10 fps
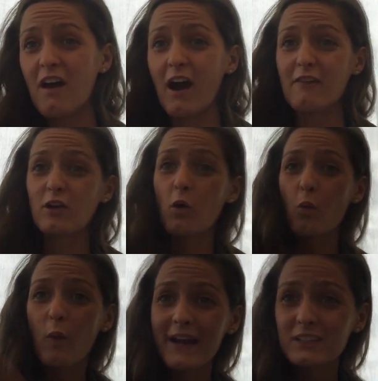I've got
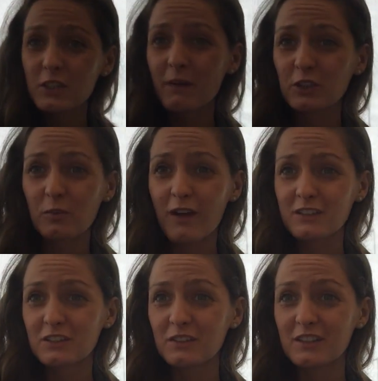way too much work
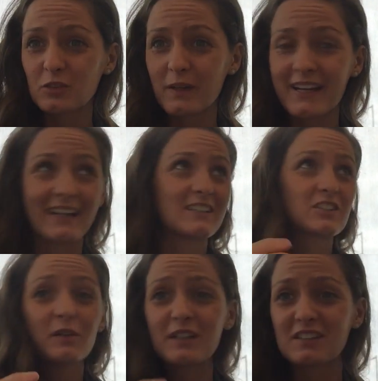to do this week, and it's
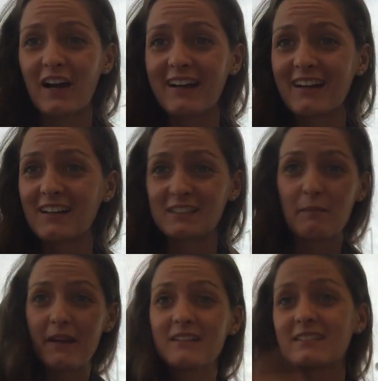so exciting because it
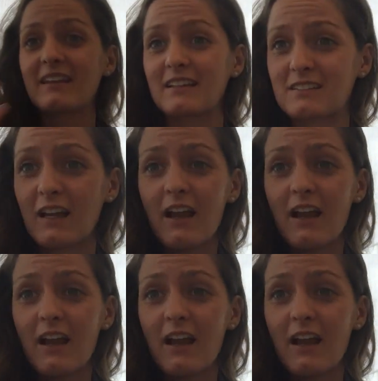means this.